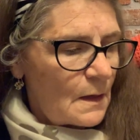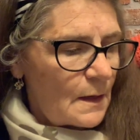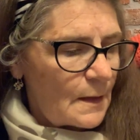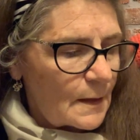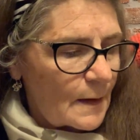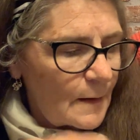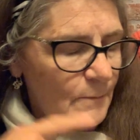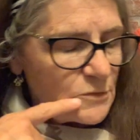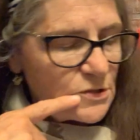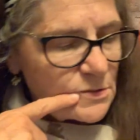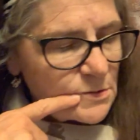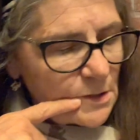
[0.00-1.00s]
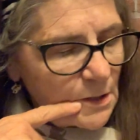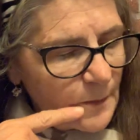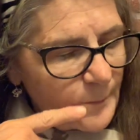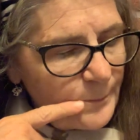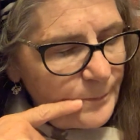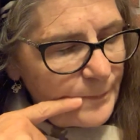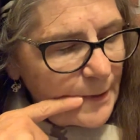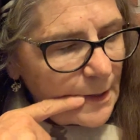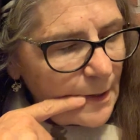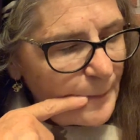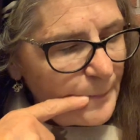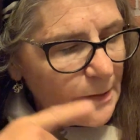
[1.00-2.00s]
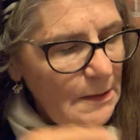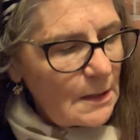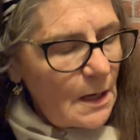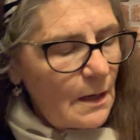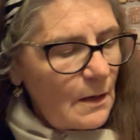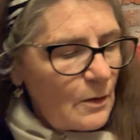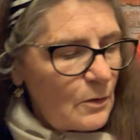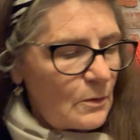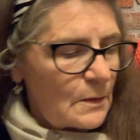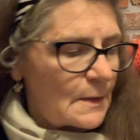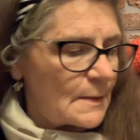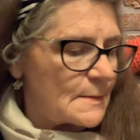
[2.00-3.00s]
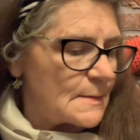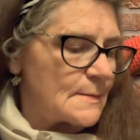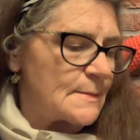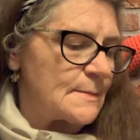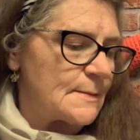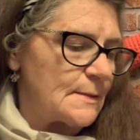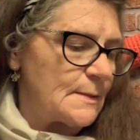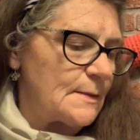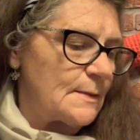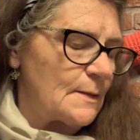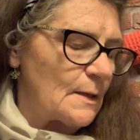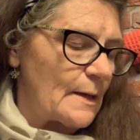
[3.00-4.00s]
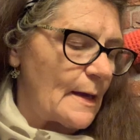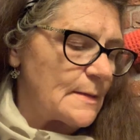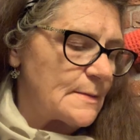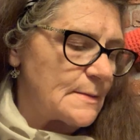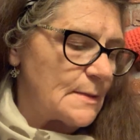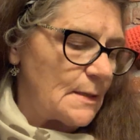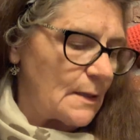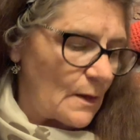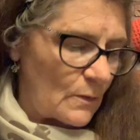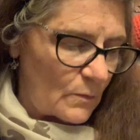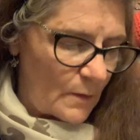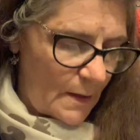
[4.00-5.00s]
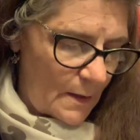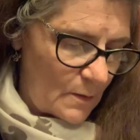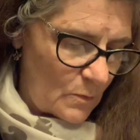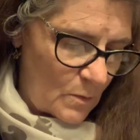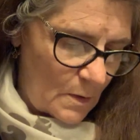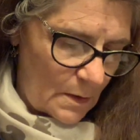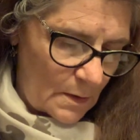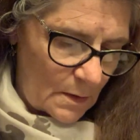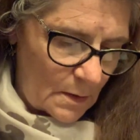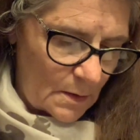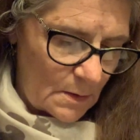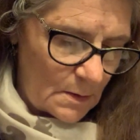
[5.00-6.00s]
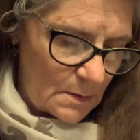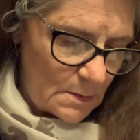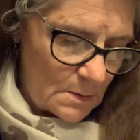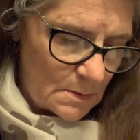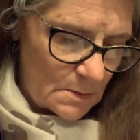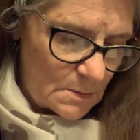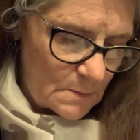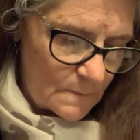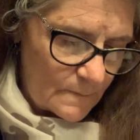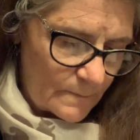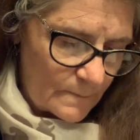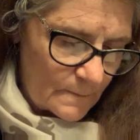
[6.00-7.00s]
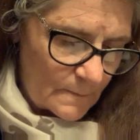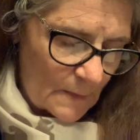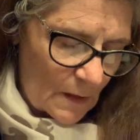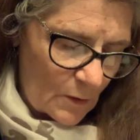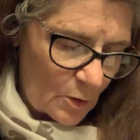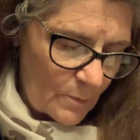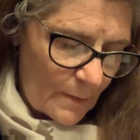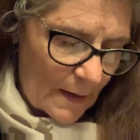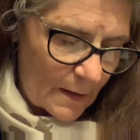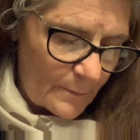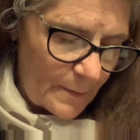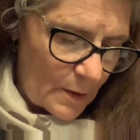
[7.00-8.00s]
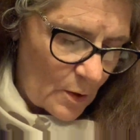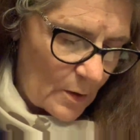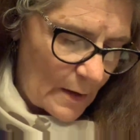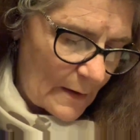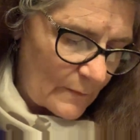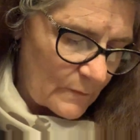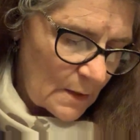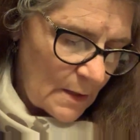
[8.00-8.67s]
And I'm just gonna pick up and go, and let's see, the last thing I read was, I'll go back a paragraph.